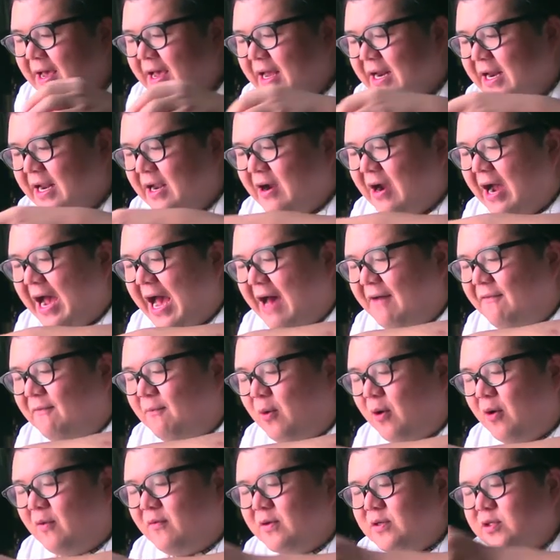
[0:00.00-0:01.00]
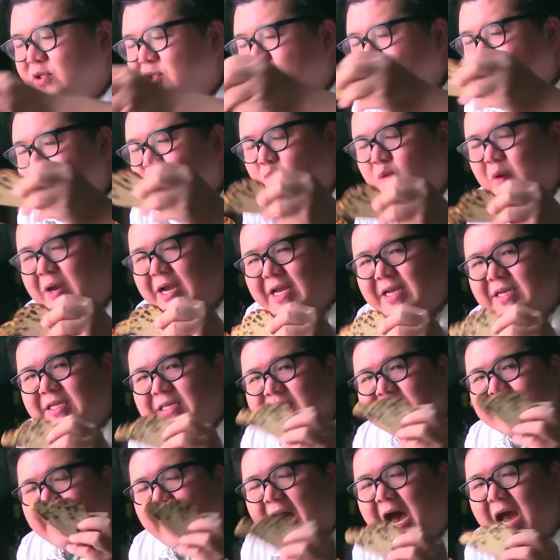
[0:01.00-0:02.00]
Here I have more of a
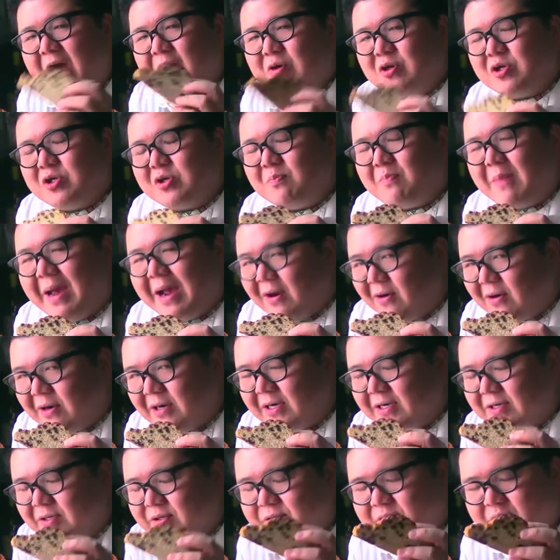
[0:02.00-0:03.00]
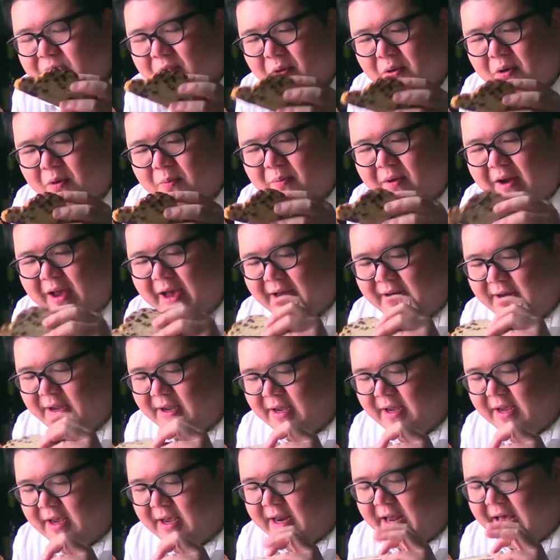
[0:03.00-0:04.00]
sweet Irish American soda bread.
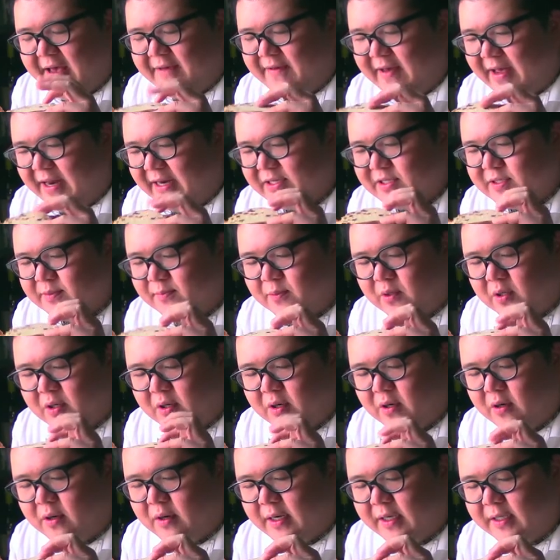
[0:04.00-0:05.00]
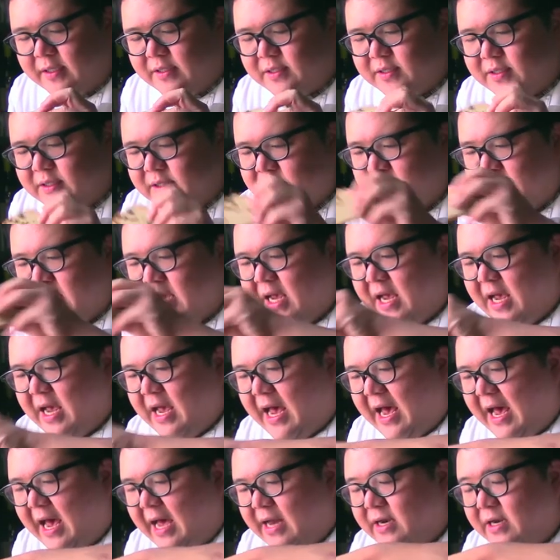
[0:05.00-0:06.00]
I've added some currants.
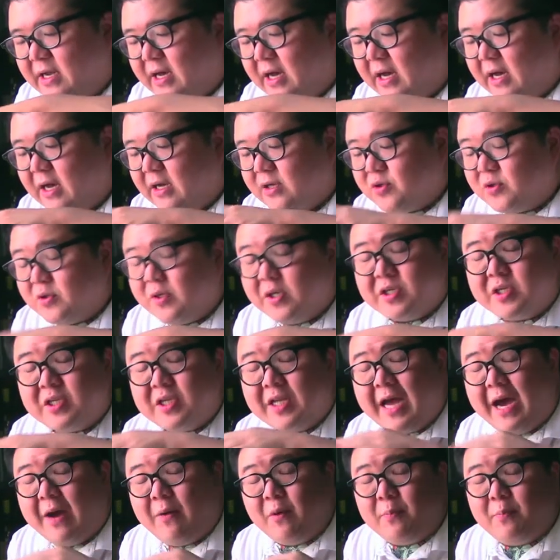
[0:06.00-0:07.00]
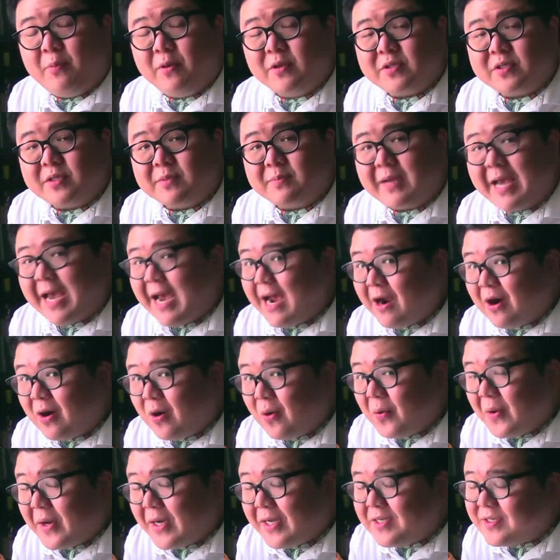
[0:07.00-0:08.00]
And traditionally I would put some
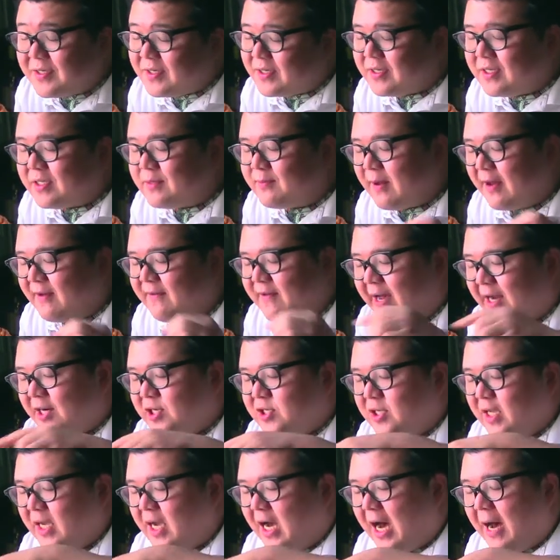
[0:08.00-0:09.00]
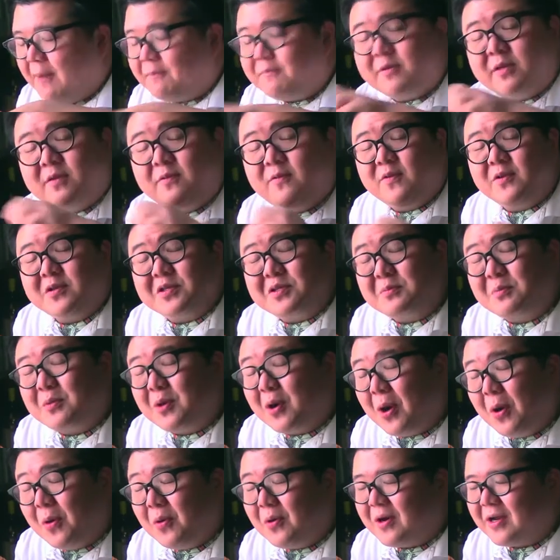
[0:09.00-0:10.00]
caraway seeds, but I've actually opted some
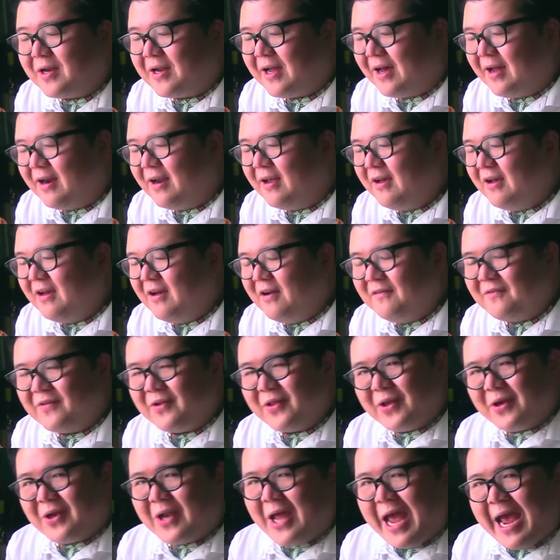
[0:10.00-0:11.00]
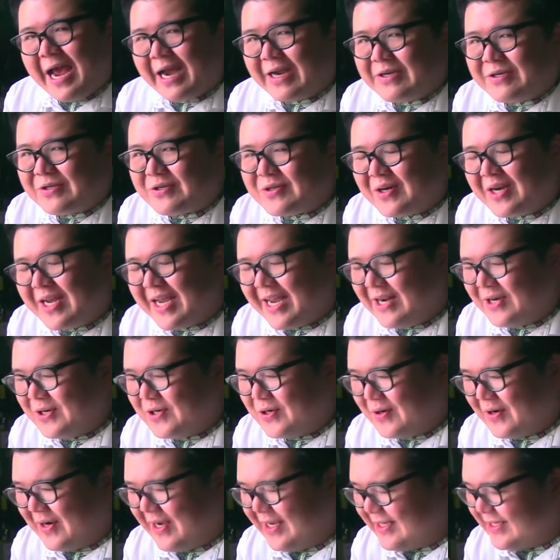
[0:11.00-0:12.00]
coconut for a little extra
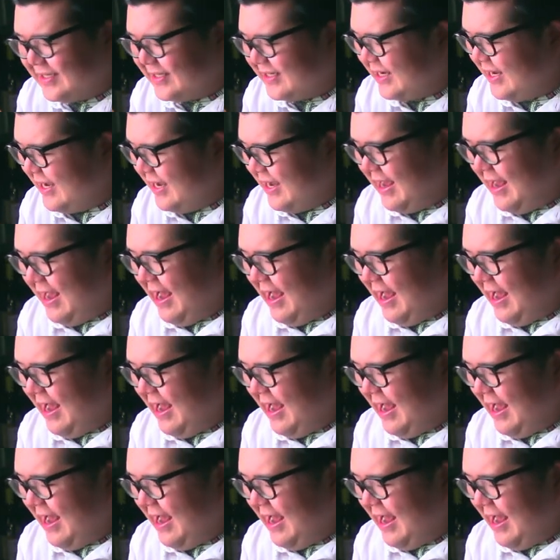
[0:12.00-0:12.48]
interest.